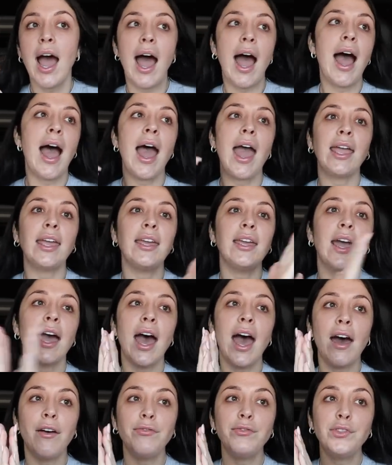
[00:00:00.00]
I
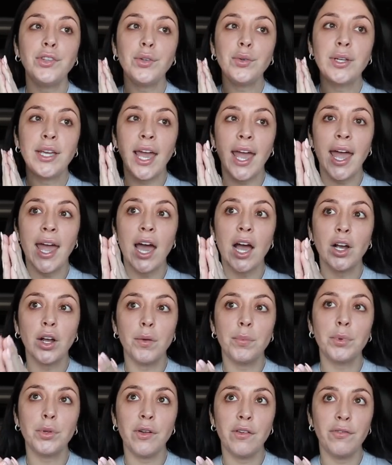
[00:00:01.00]
have to get a
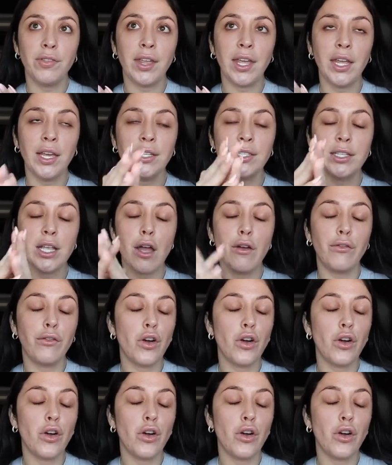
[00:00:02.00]
couple of things